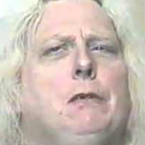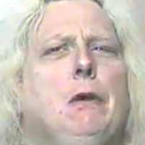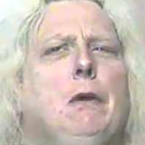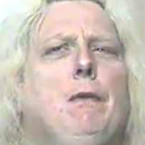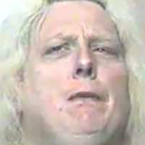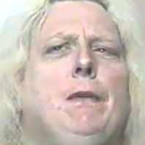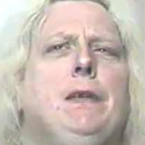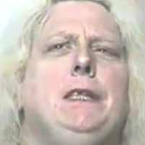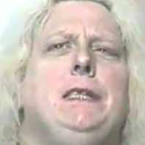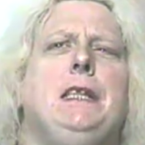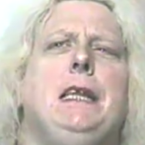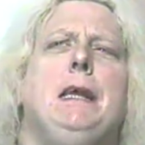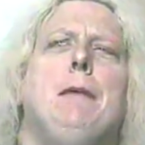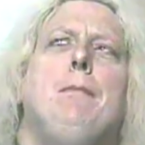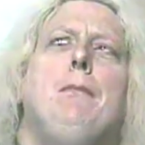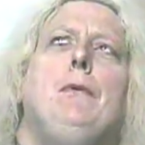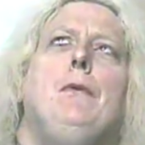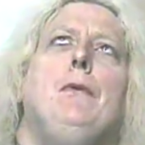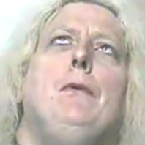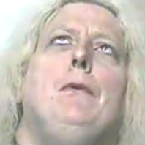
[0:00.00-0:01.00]
Well, for
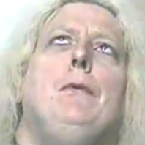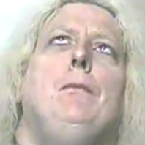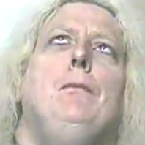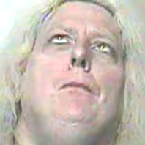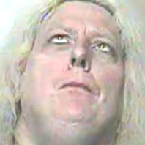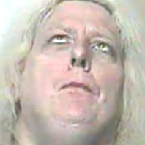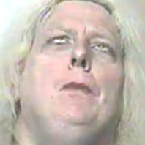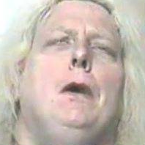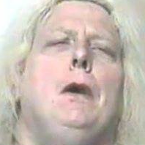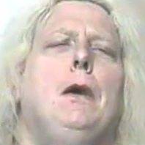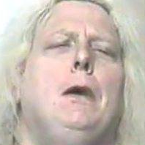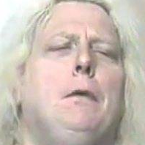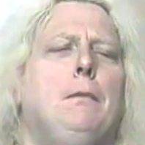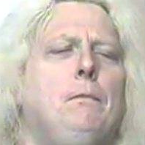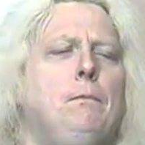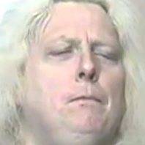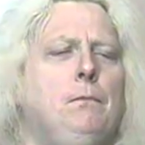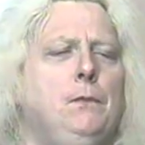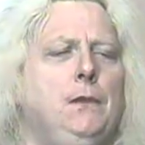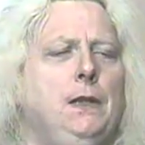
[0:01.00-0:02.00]
example,
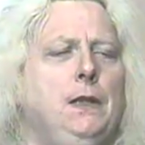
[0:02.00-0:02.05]
um,